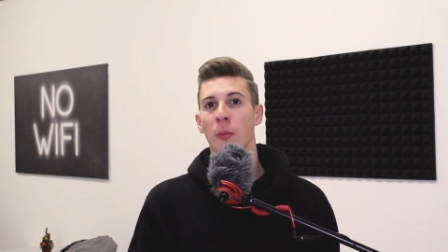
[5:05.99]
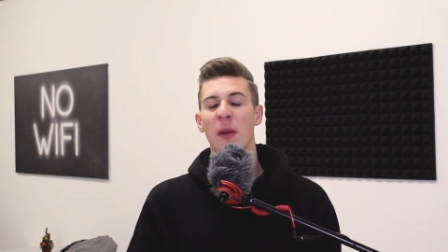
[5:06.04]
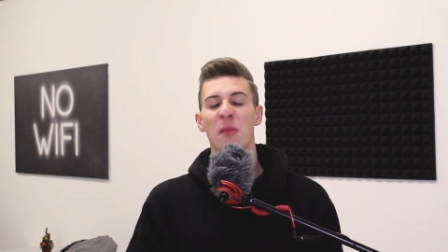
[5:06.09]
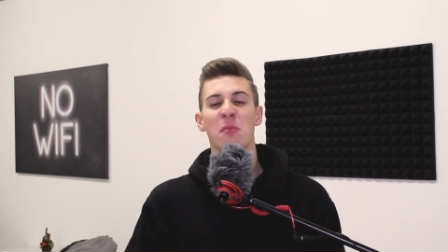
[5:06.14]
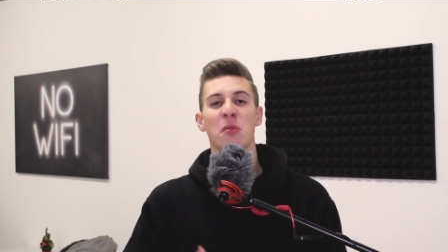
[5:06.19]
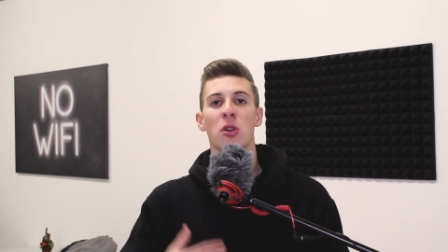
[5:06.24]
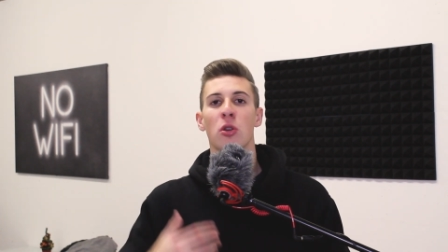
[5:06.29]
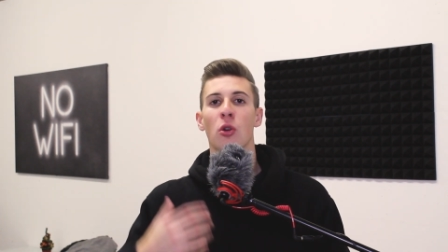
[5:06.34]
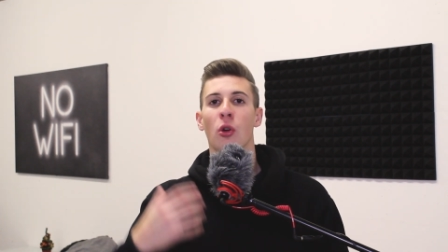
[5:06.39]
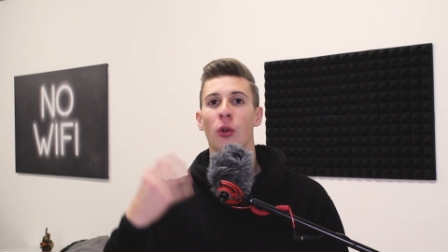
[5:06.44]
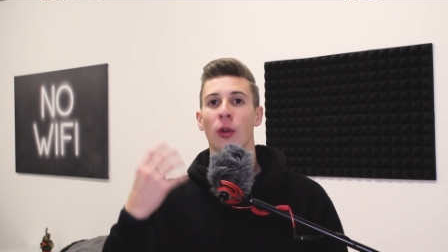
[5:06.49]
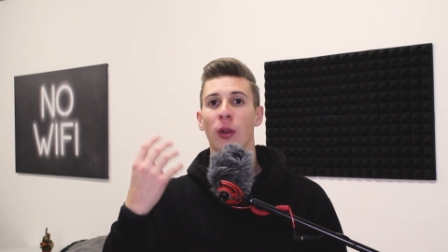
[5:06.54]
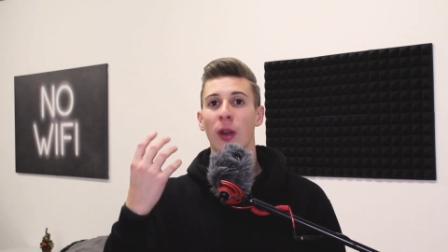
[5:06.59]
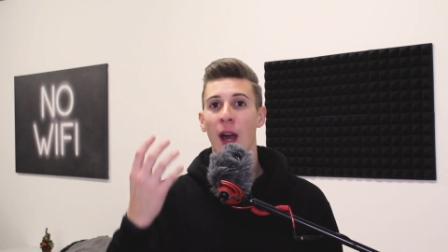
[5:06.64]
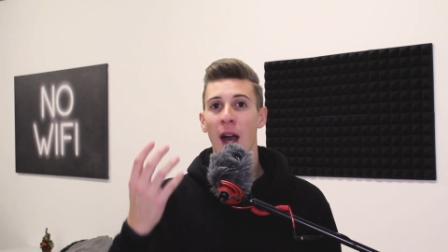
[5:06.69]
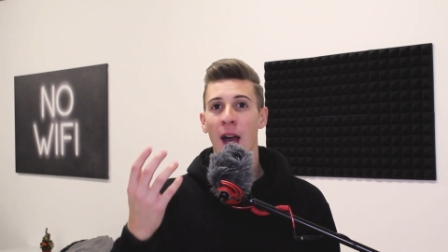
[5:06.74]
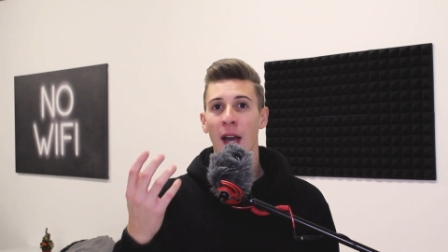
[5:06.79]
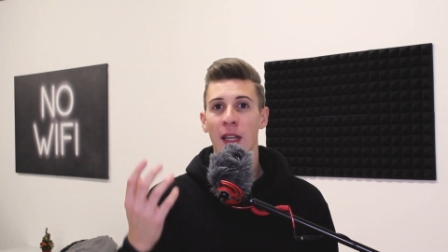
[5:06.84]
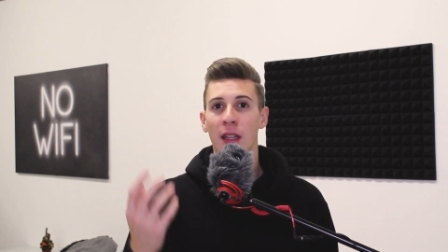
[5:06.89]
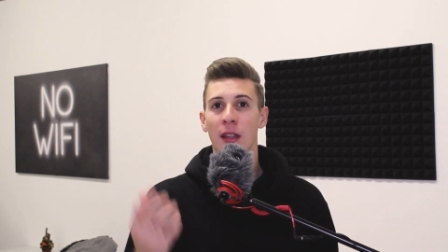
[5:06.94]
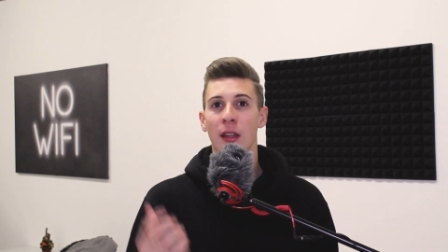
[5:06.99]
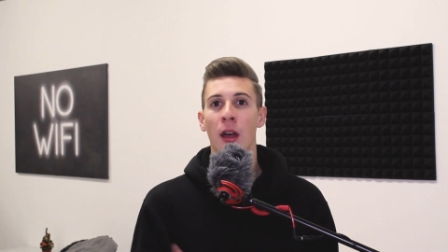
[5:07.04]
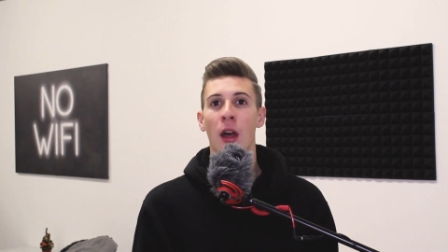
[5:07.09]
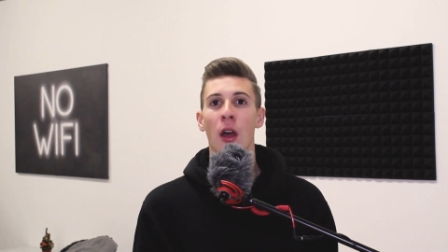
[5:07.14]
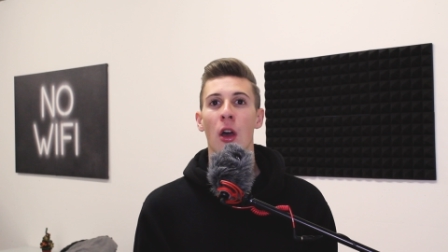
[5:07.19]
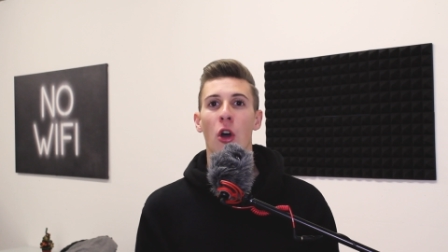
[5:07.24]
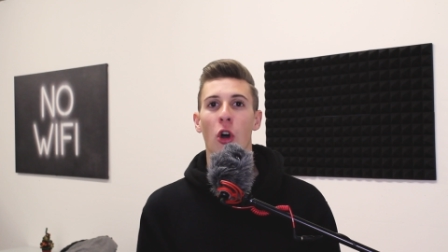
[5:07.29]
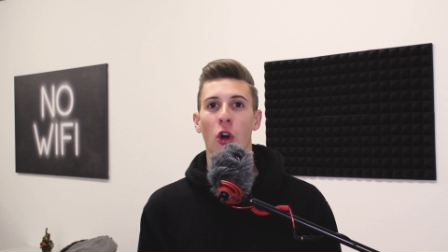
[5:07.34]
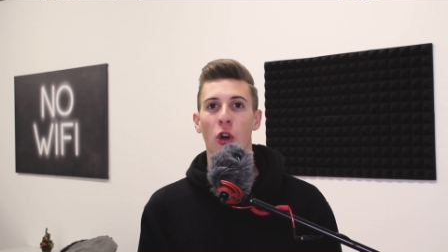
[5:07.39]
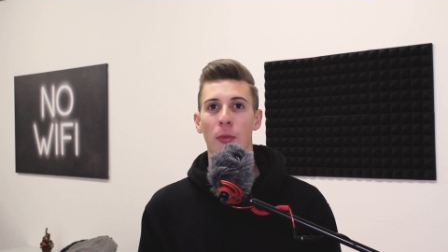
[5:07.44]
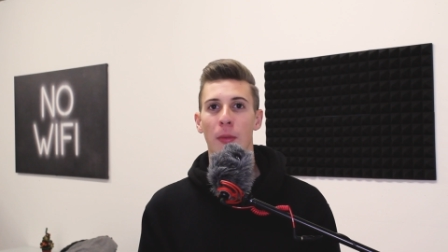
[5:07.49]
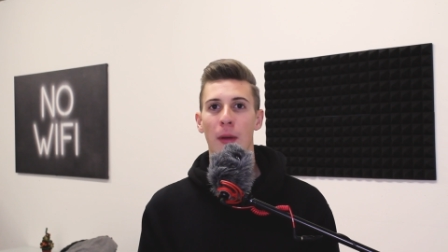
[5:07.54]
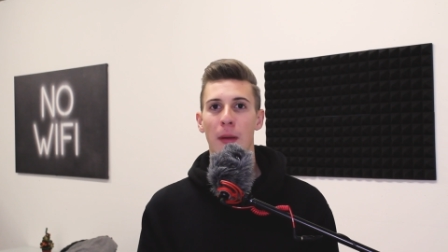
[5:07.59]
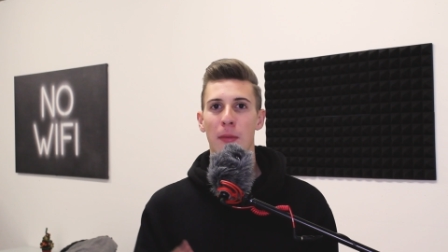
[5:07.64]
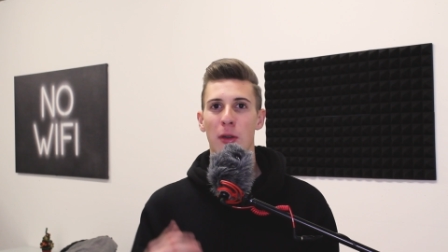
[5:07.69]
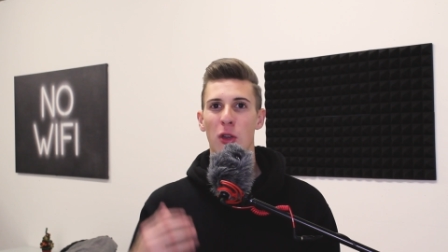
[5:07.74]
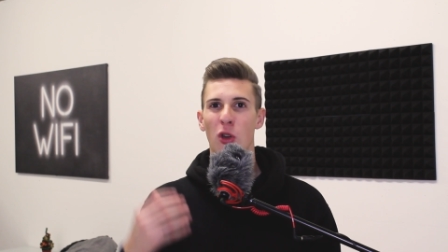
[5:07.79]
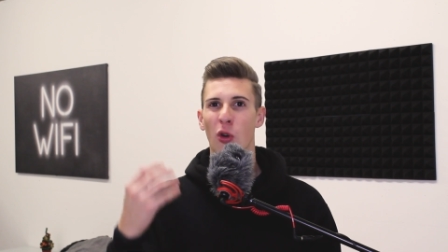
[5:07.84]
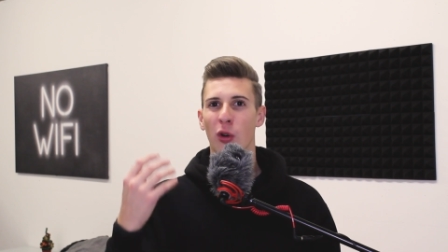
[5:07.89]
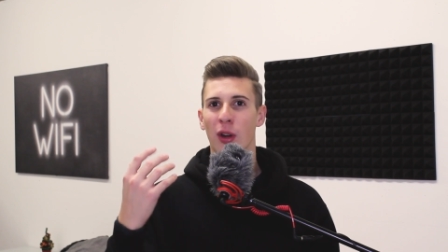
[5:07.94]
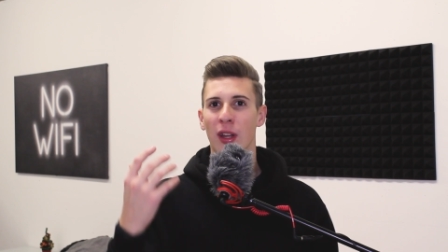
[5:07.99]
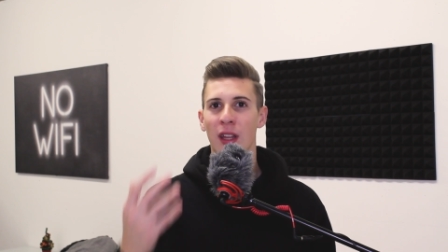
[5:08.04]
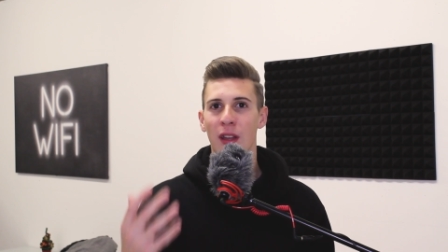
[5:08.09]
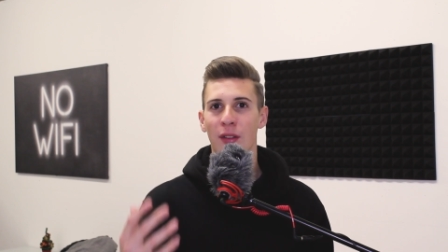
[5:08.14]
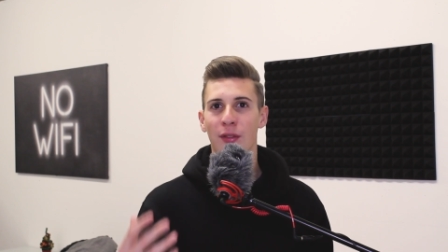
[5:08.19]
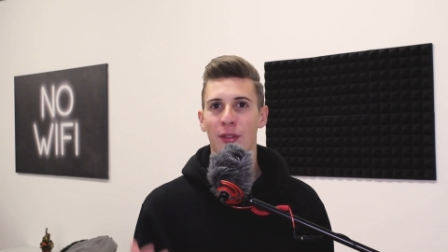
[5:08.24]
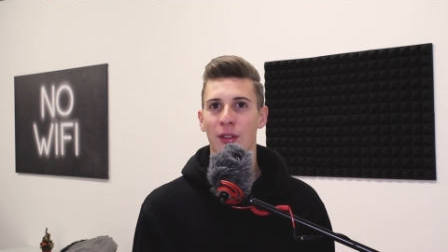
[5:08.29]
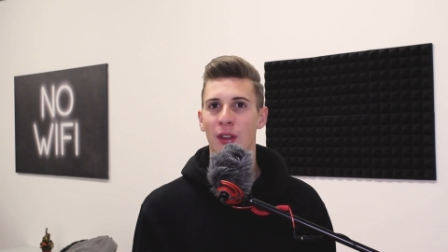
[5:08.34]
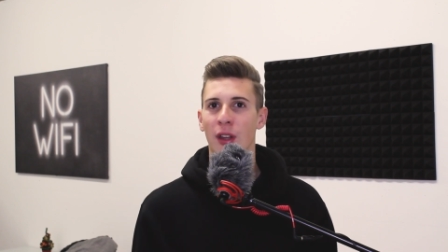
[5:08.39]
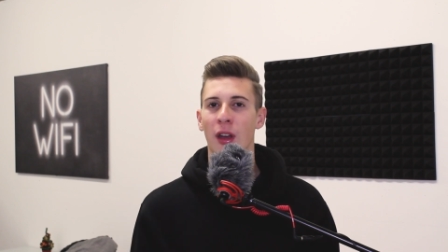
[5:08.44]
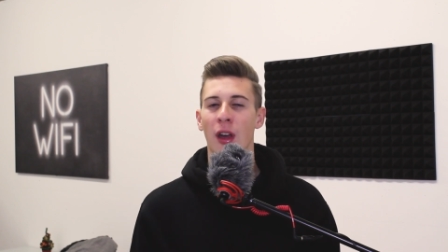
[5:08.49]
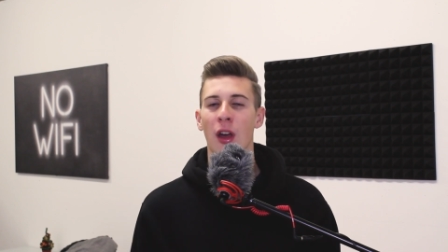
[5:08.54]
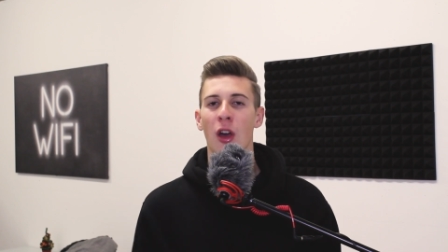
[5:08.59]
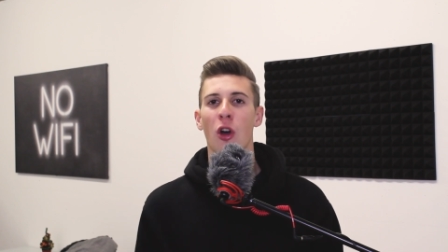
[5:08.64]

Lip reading: maybe your guide, or maybe your gift,